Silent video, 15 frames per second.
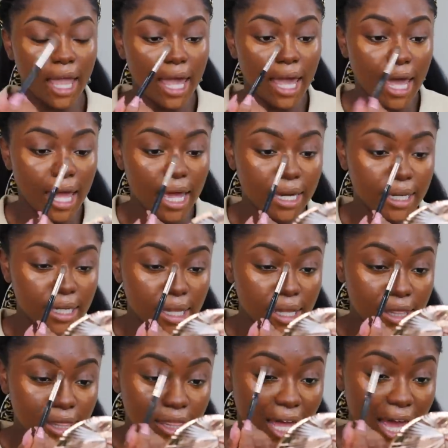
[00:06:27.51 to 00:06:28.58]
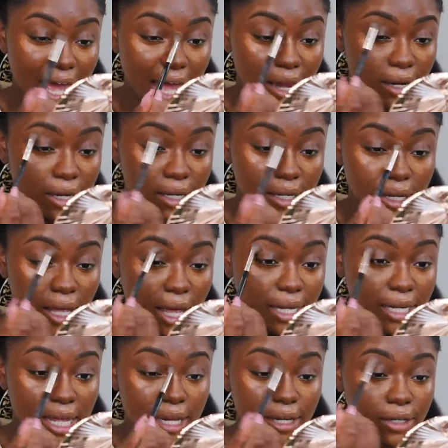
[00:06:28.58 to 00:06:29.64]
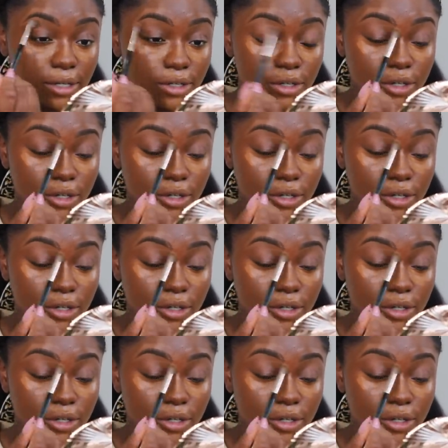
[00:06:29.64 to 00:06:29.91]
And then,